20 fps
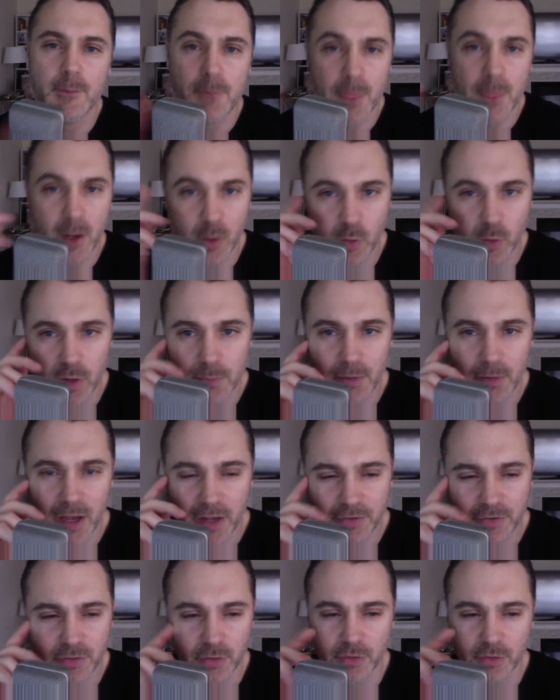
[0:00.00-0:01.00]
A great
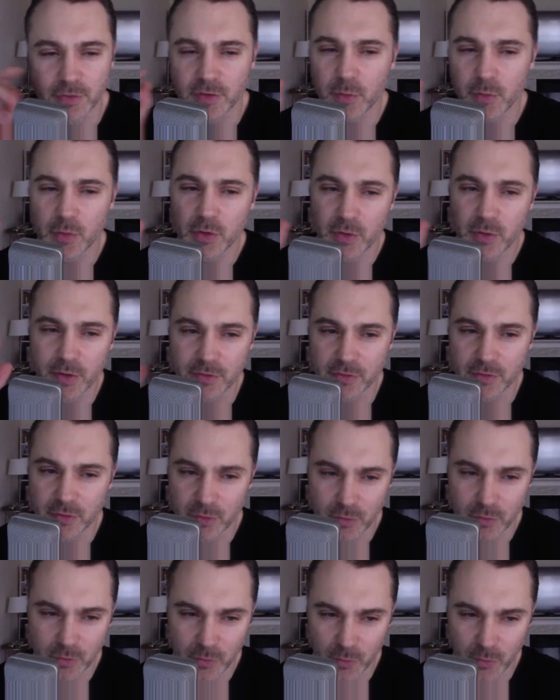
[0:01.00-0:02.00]
passer is someone who has
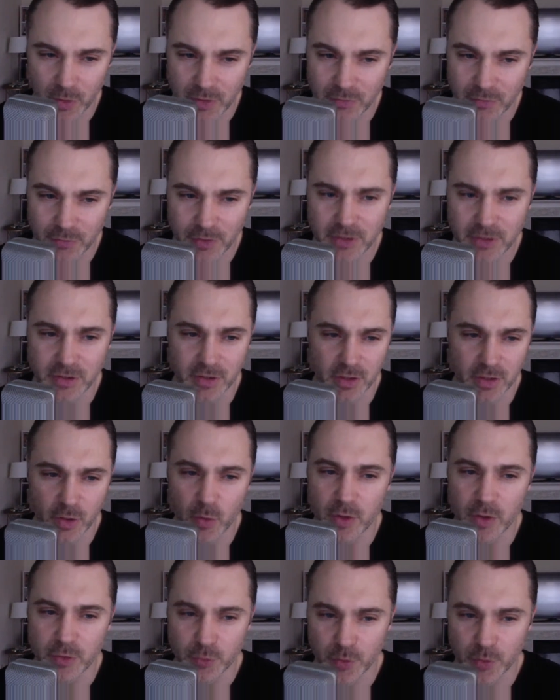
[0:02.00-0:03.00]
great vision. A
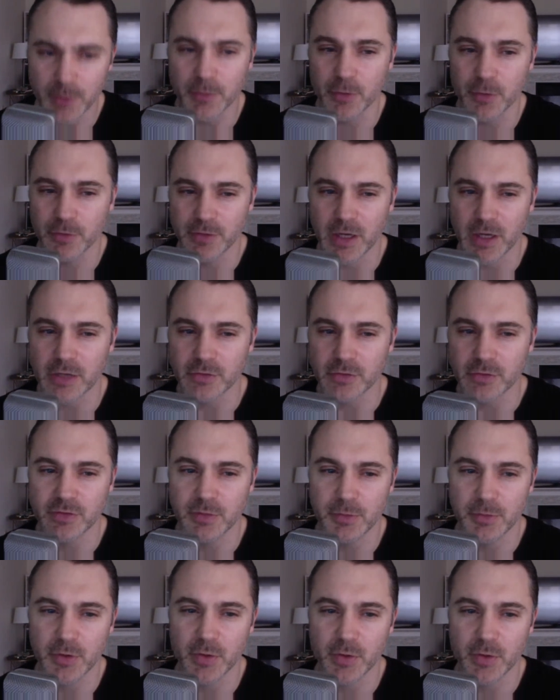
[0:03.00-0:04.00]
great dribbler is actually
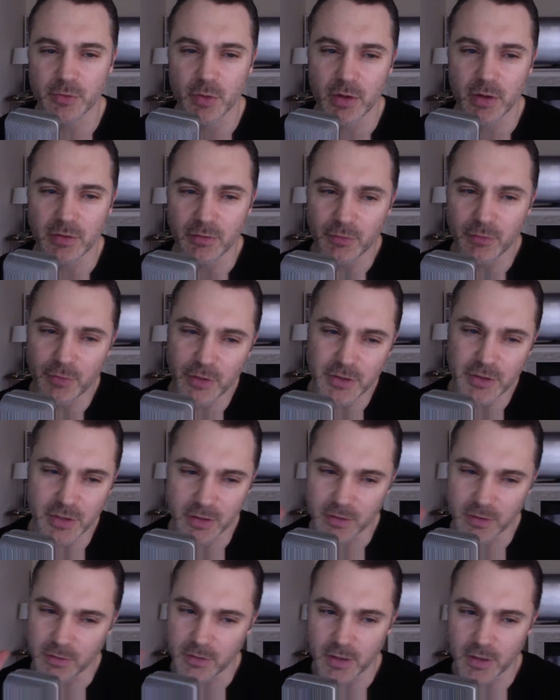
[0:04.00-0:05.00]
somebody who has great
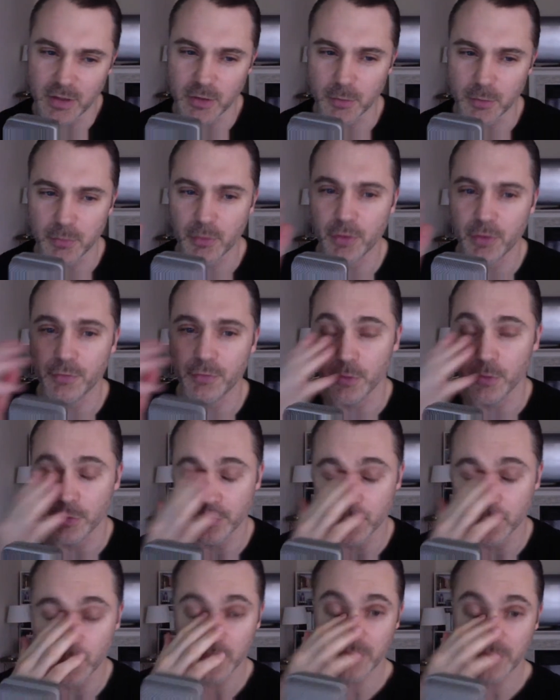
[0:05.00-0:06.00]
vision in the peripheral.
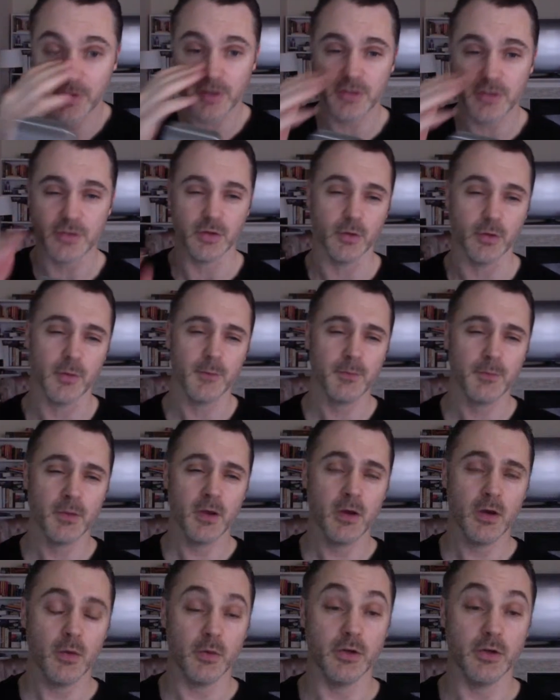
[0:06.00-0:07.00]
So we teach you,
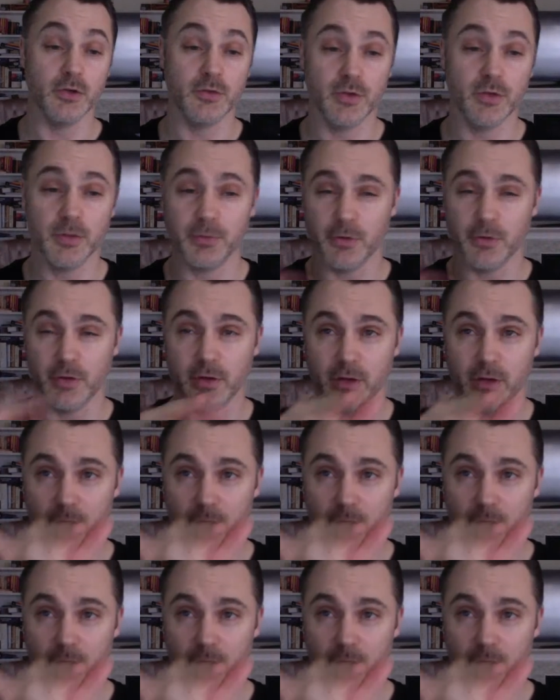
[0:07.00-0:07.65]
when you're dribbling,